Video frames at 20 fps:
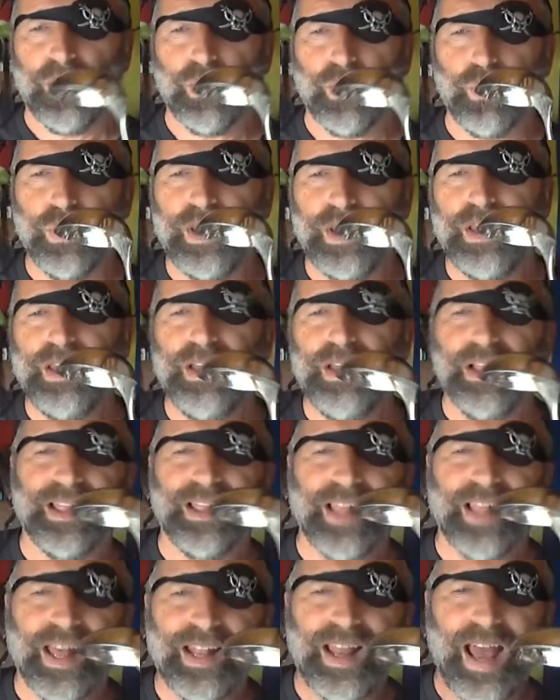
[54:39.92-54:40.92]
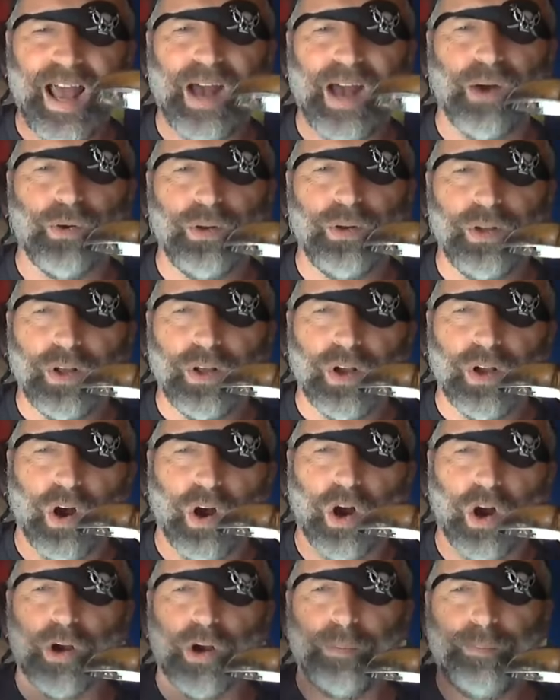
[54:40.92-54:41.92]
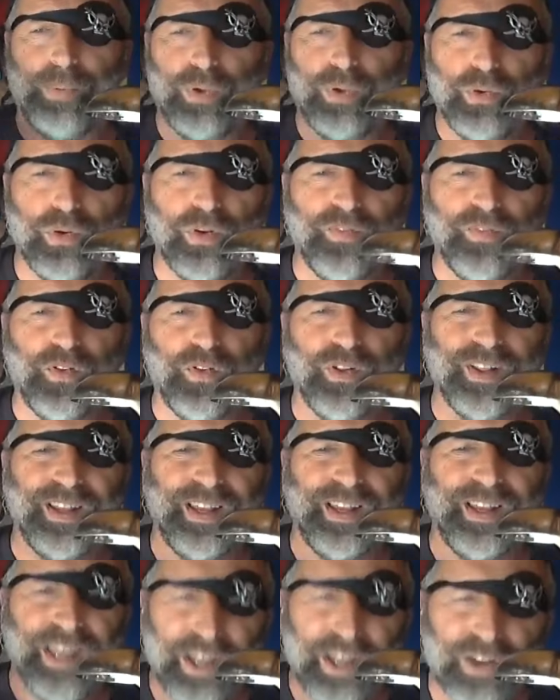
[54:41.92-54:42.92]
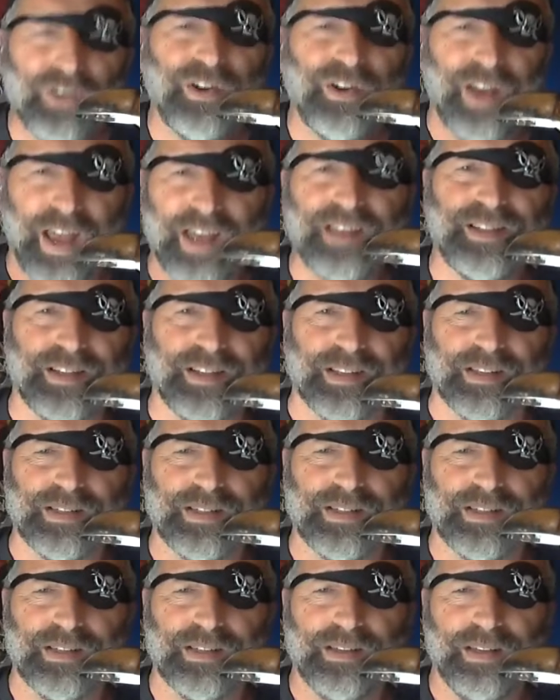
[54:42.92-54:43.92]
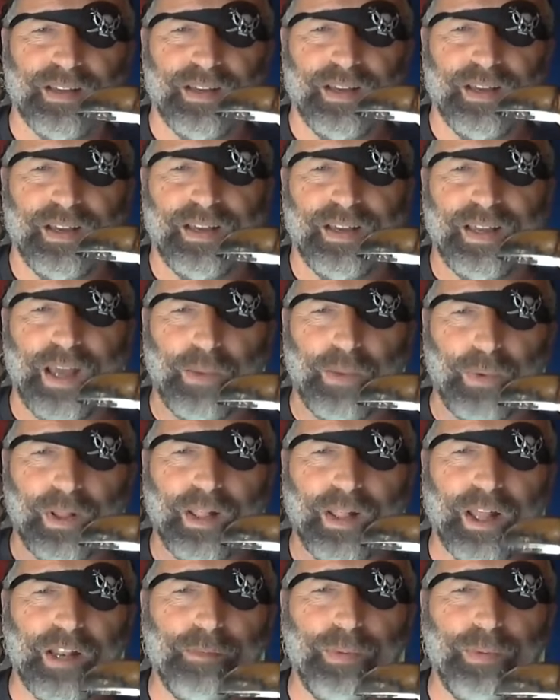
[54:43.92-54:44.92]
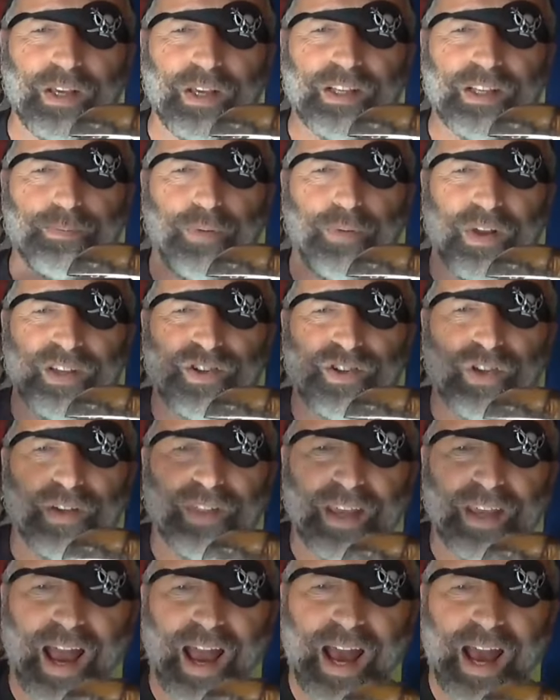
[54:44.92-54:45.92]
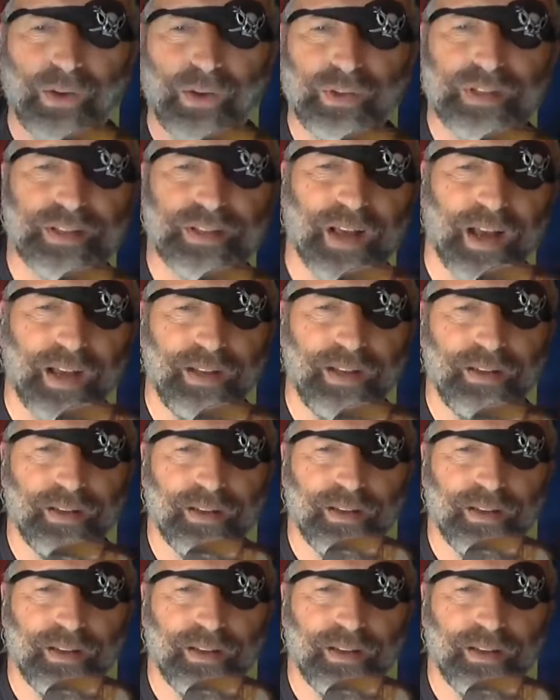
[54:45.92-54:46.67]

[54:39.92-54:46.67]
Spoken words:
We let out our beautiful inner essence and we let it be expressed on the outside.